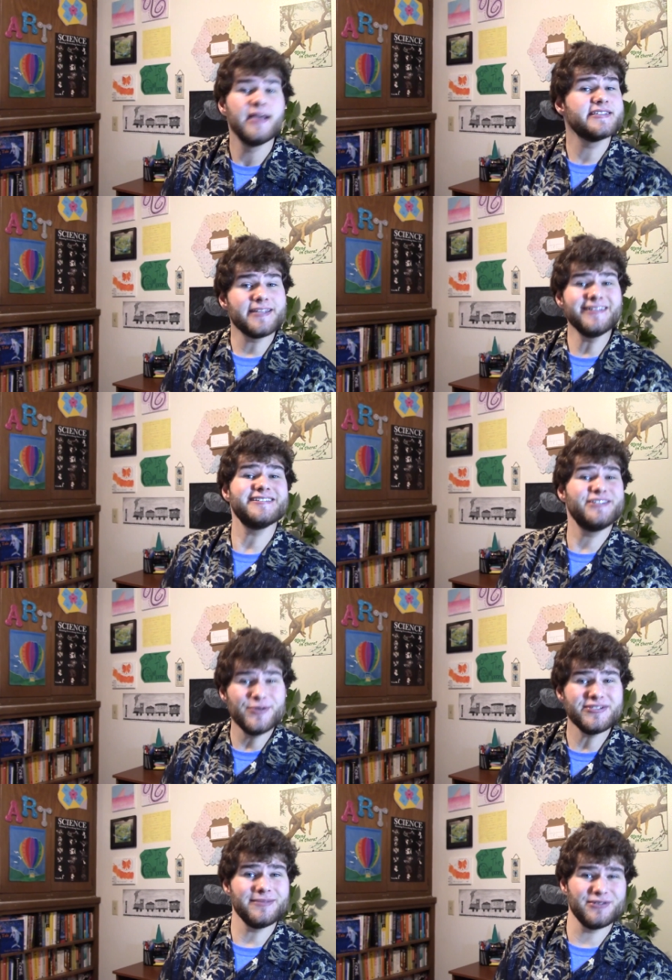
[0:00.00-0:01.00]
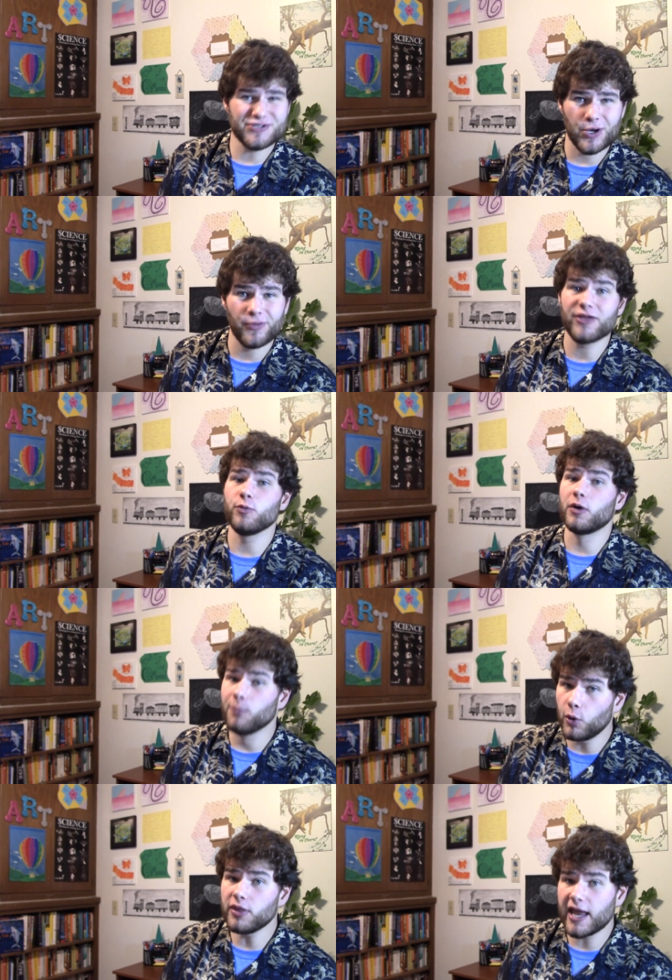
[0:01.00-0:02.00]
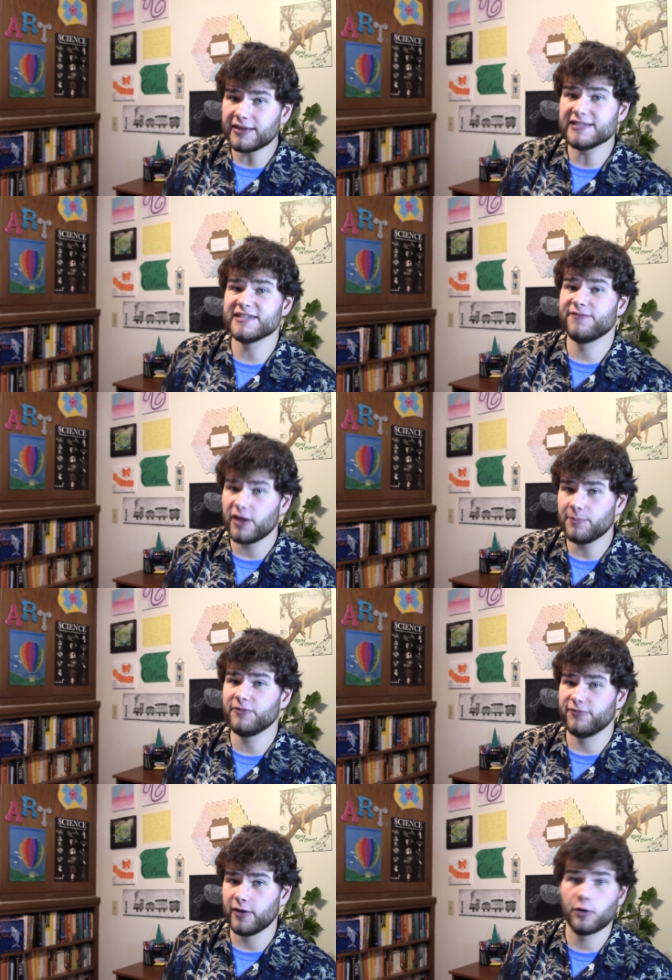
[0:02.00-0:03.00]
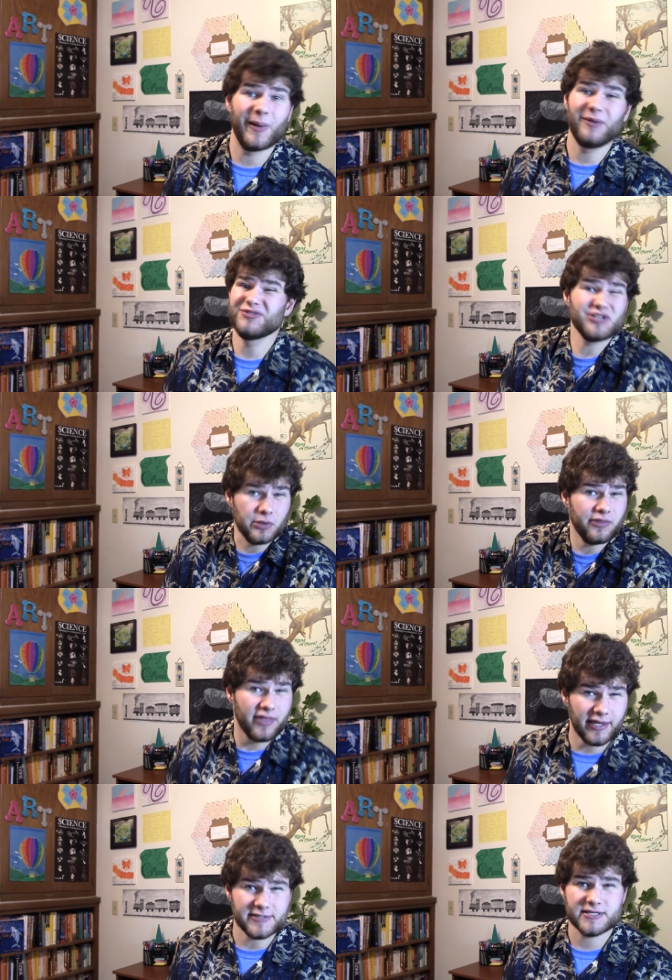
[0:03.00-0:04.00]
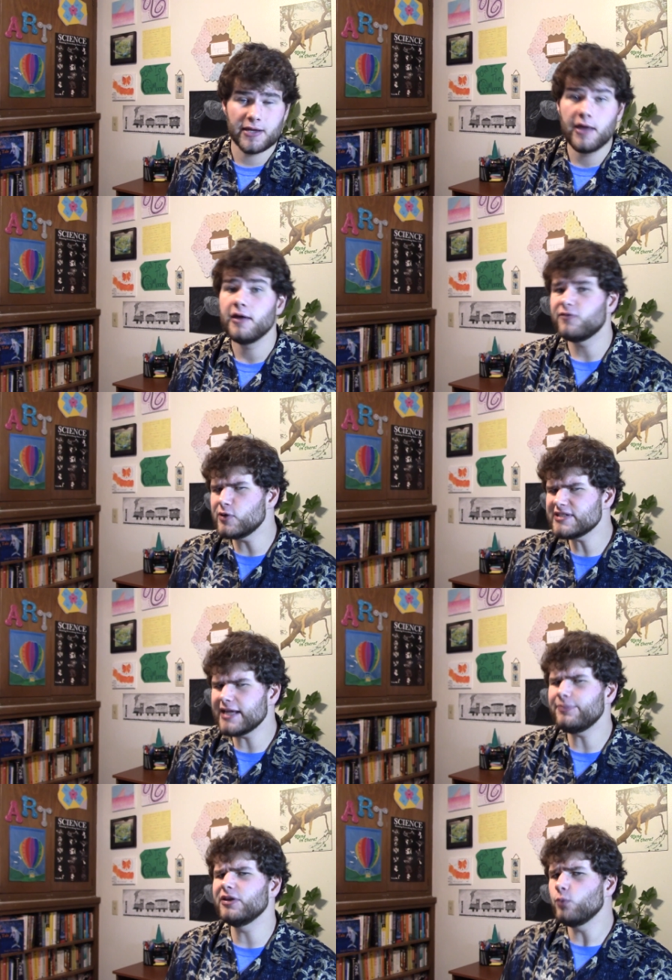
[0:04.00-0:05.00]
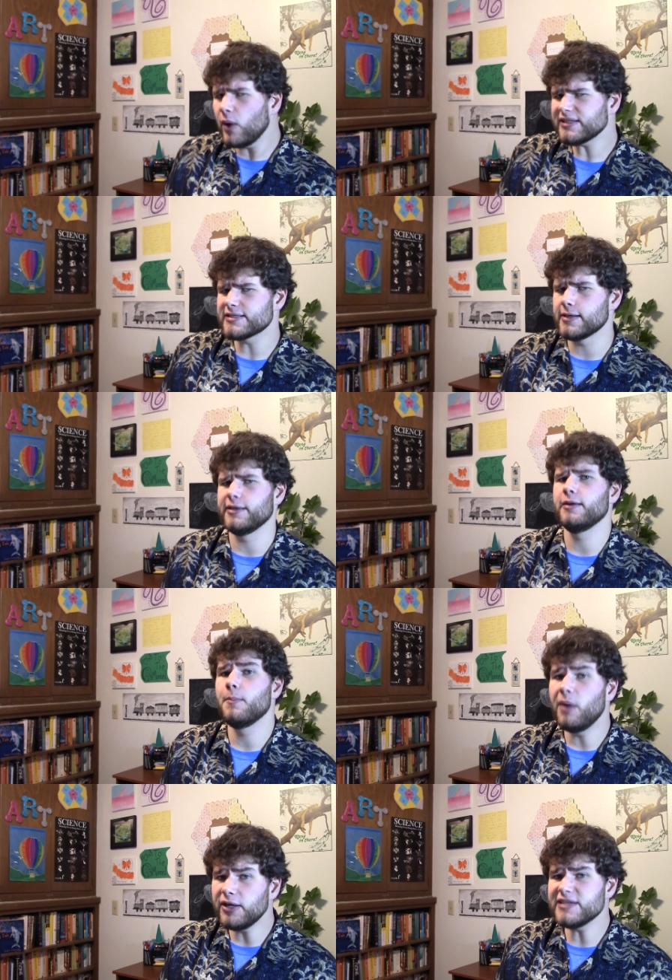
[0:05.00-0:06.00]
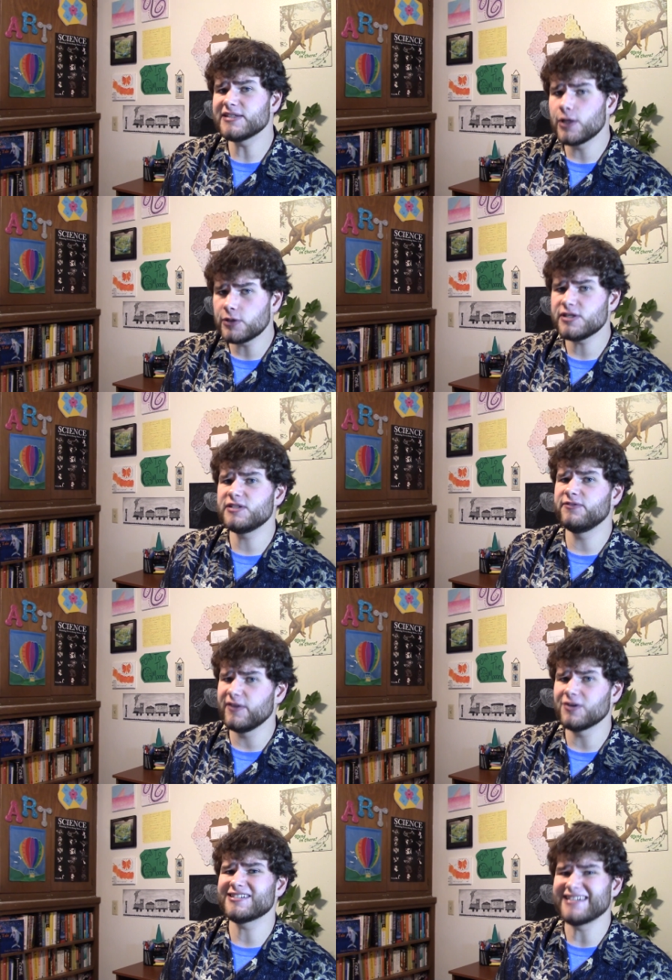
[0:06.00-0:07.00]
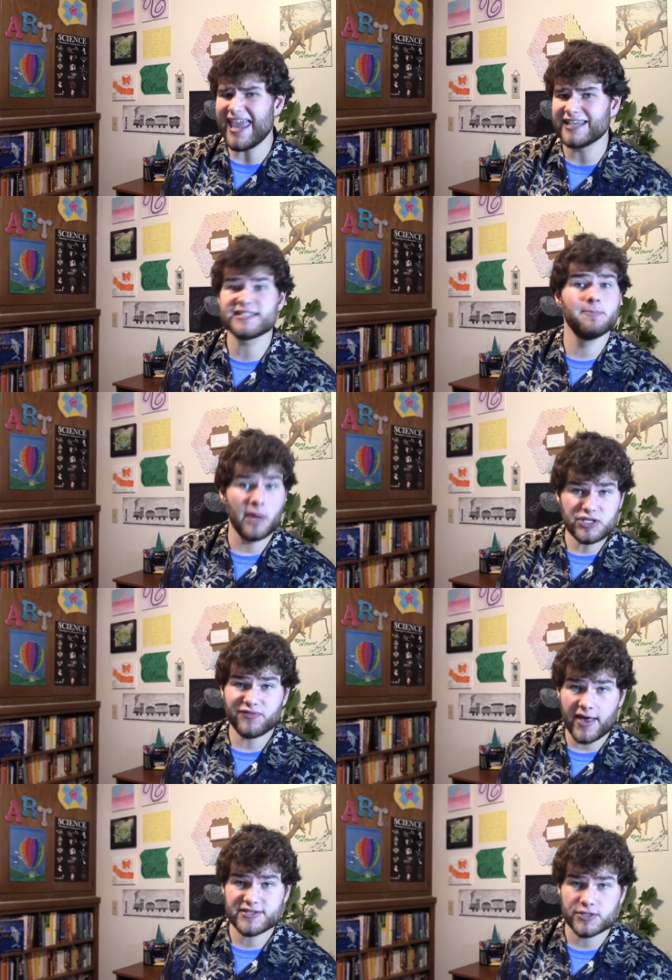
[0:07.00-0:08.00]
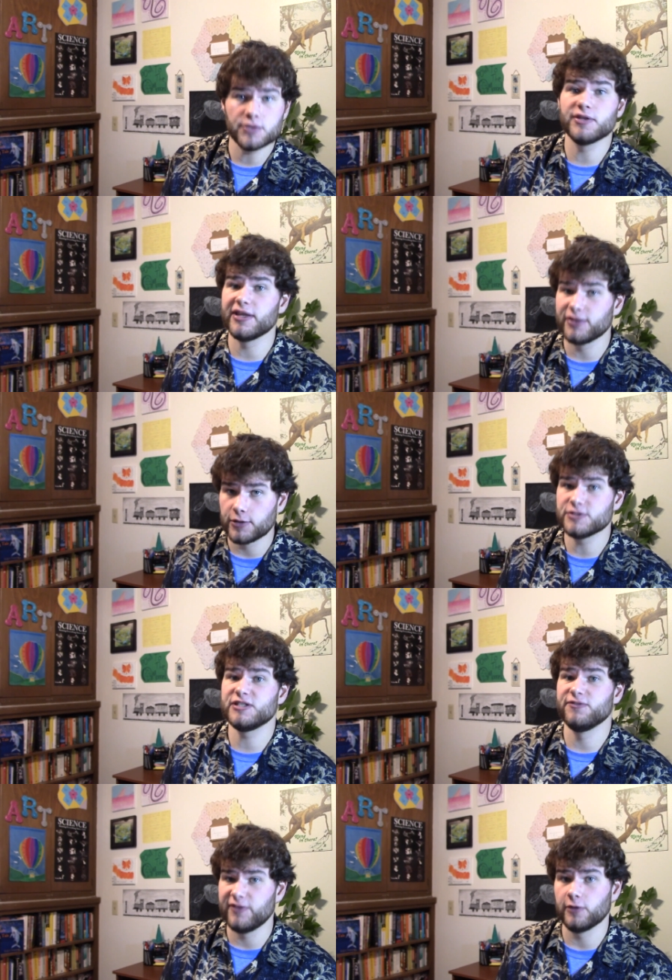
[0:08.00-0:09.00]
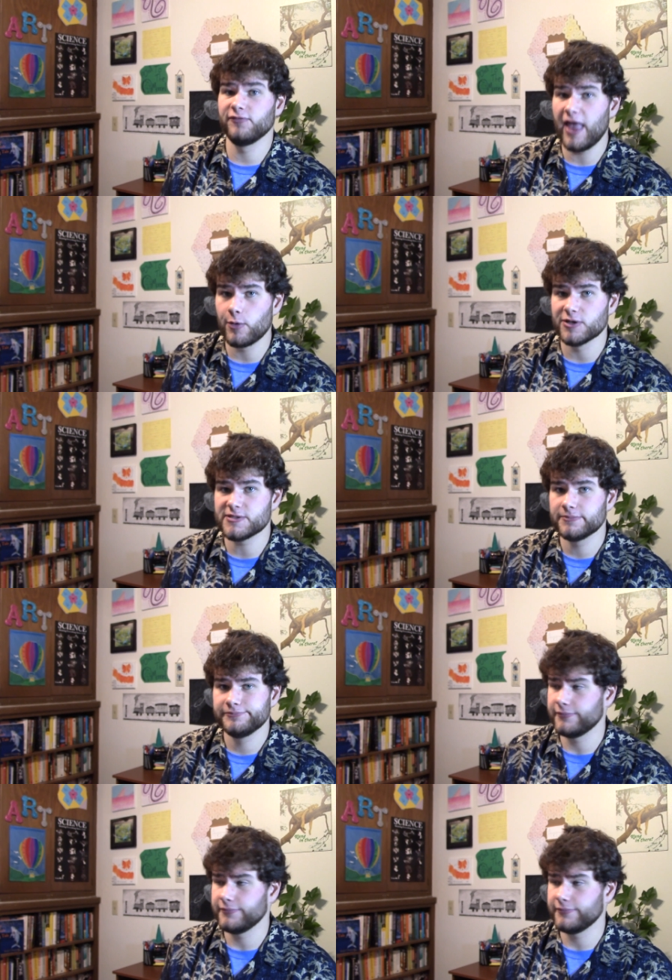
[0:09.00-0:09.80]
Studies do seem to show that you are more likely to develop a fear around certain things. For example, in one study, monkeys learned to fear snakes much faster than they learned to fear flowers.